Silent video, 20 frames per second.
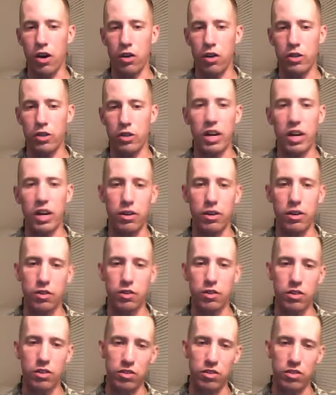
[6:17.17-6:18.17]
You gotta
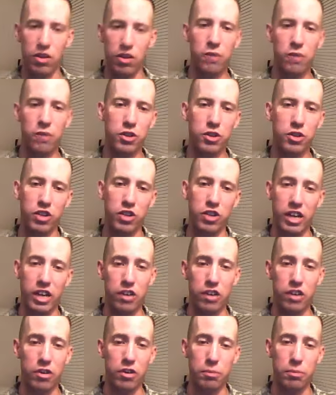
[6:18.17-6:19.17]
discover your
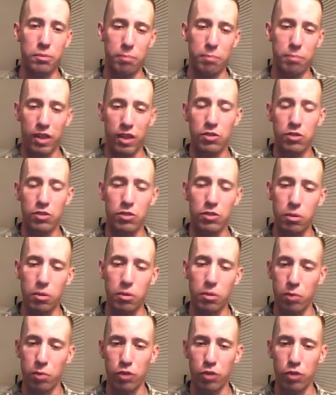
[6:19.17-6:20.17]
inner mental,
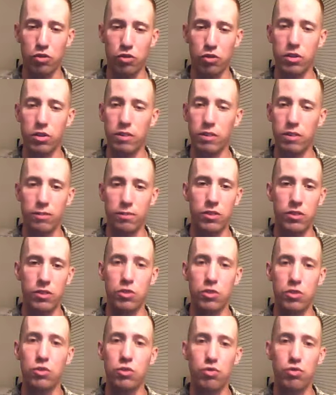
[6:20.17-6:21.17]
emotional, and
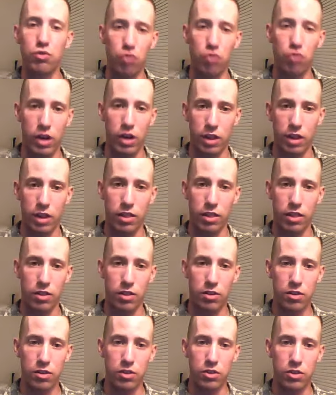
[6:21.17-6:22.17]
physical strength.
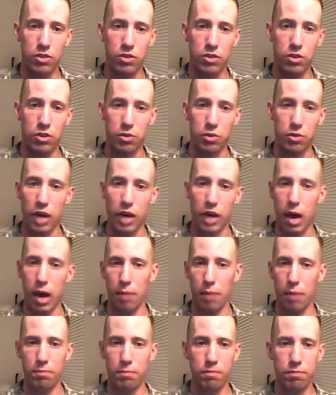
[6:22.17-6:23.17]
You can't
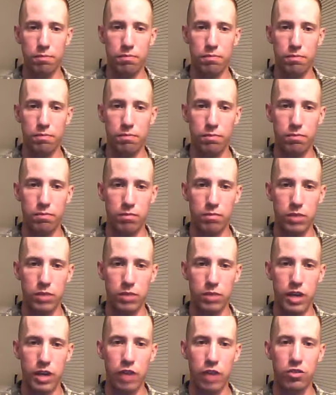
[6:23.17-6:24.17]
you
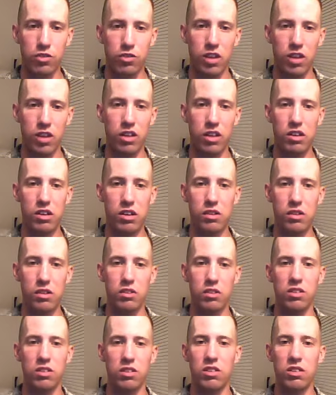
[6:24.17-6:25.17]
can't just say,
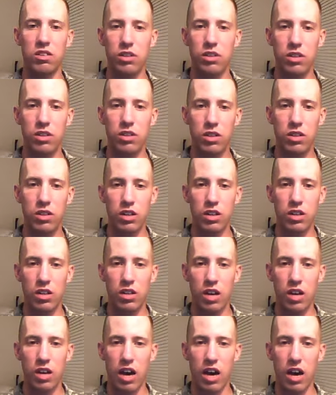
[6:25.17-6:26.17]

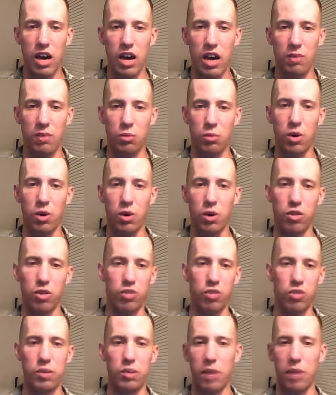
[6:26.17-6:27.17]
I haven't walked
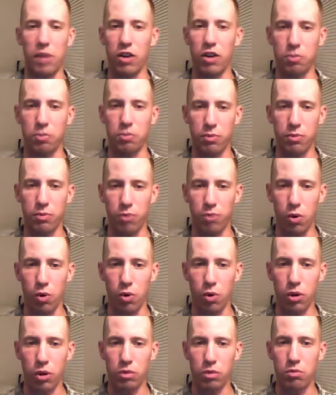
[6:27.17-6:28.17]
3 miles
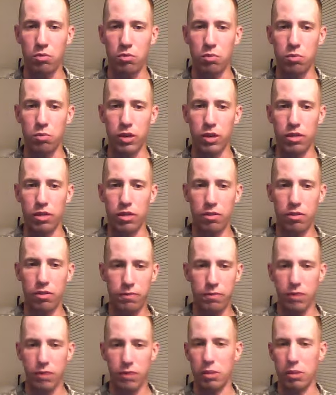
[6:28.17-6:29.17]
before with
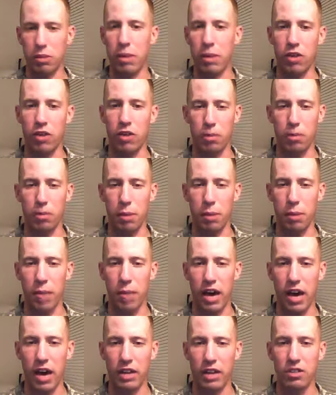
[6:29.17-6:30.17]
50 pounds on my
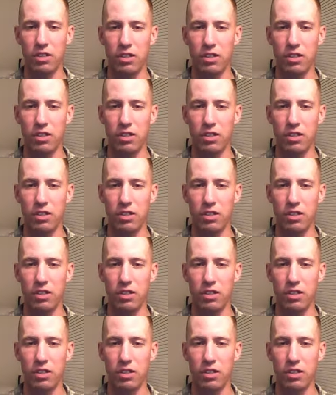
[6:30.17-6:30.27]
back.